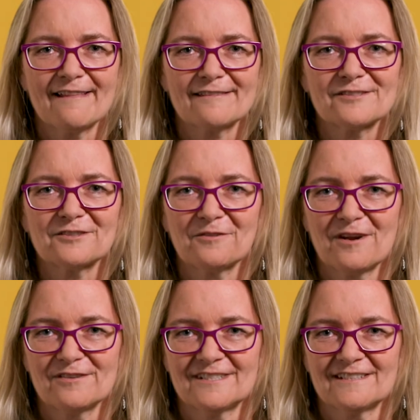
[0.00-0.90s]

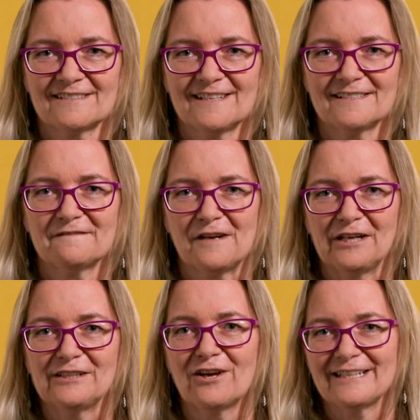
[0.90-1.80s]
Atherosclerosis is a
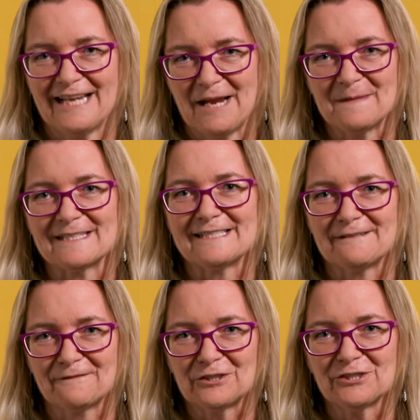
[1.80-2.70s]
very long name that's
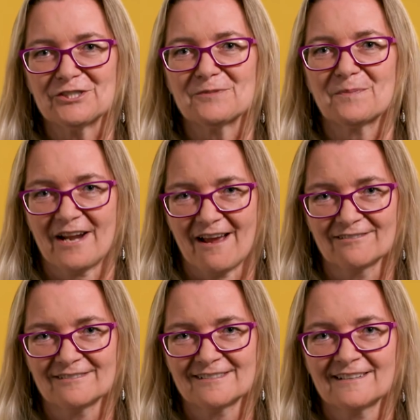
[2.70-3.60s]
difficult to
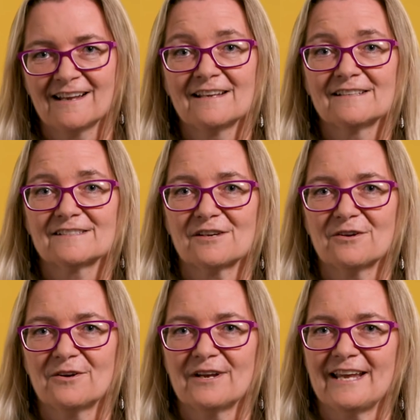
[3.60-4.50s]
pronounce.
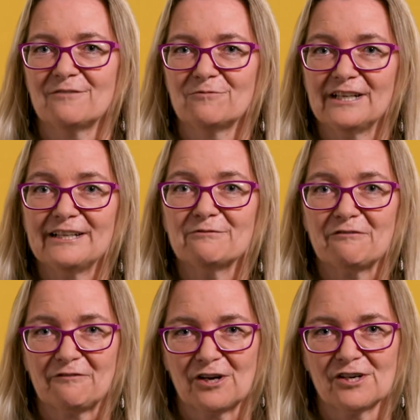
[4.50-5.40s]
So it really
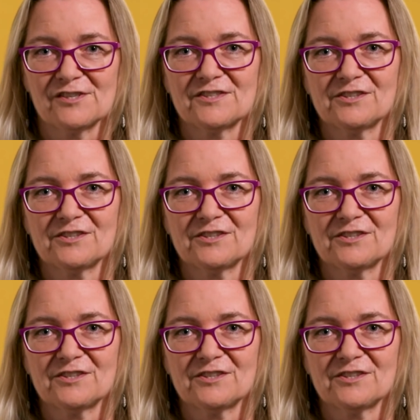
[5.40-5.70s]
refers